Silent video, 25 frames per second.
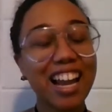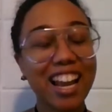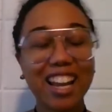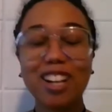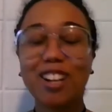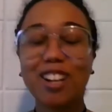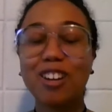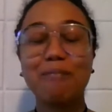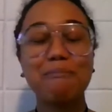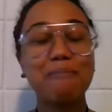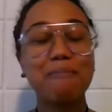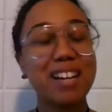
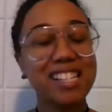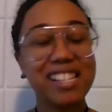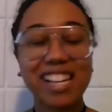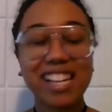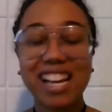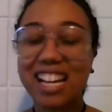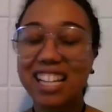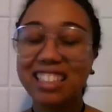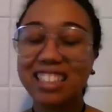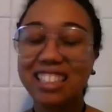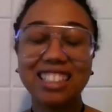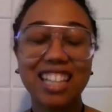and on my
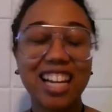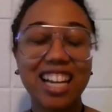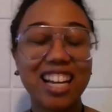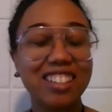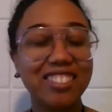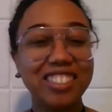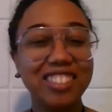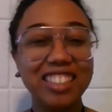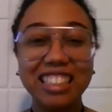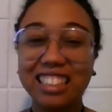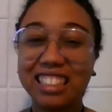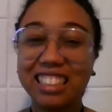dad's
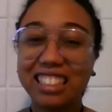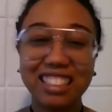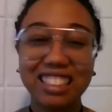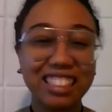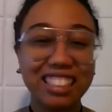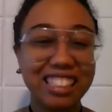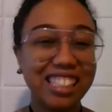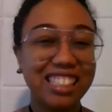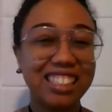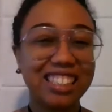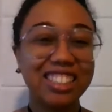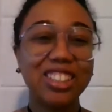side
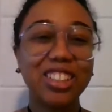recently.